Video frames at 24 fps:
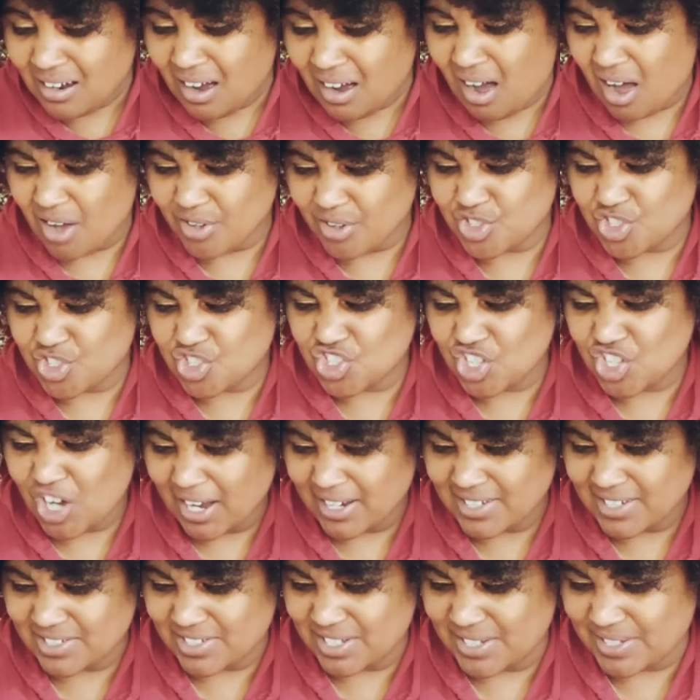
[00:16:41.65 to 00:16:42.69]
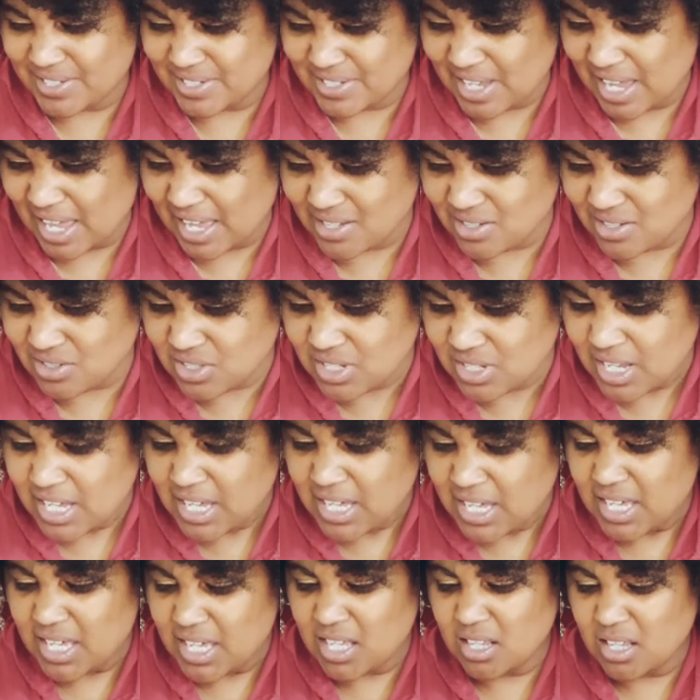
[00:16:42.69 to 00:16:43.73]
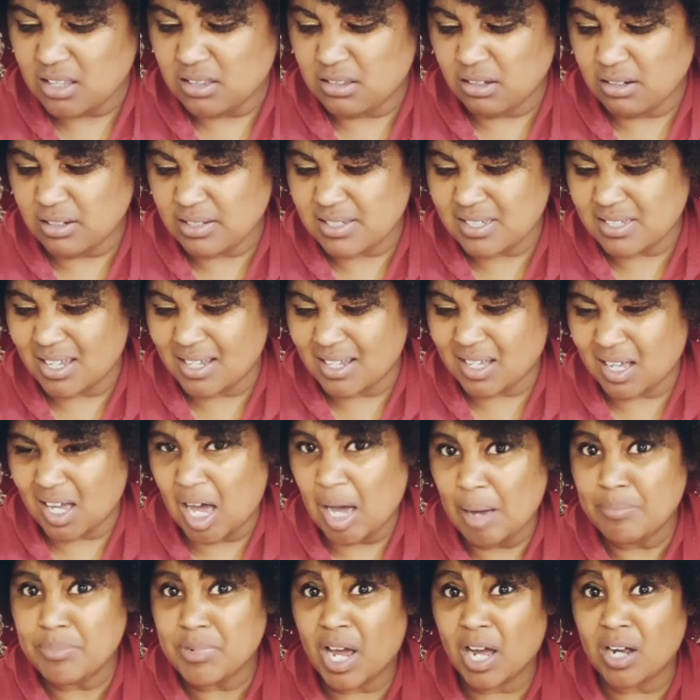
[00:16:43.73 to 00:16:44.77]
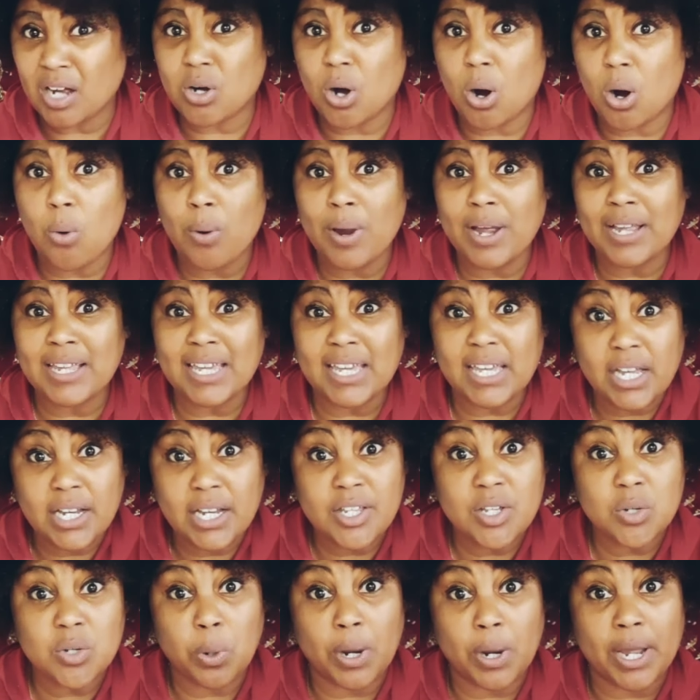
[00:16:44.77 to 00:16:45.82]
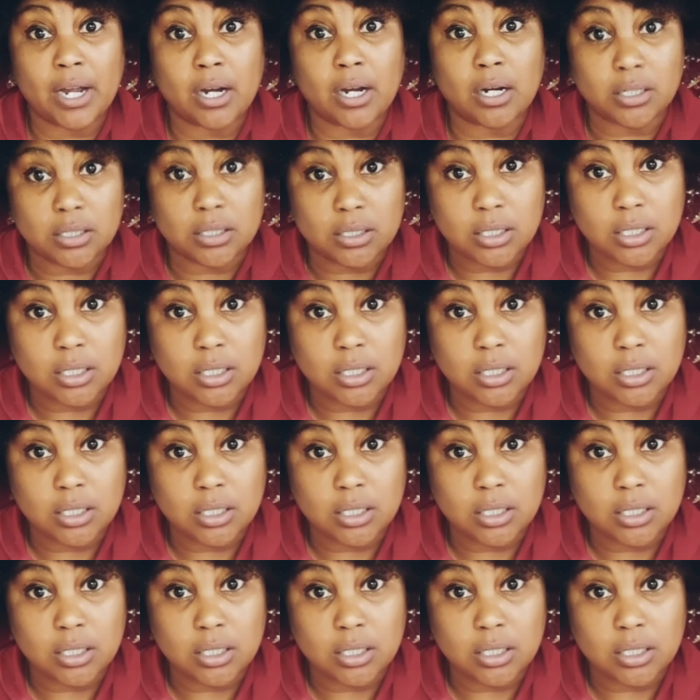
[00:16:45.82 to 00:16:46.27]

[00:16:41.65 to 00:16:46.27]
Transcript: Aw, shucks, he says. It looks like I'm not going anywhere.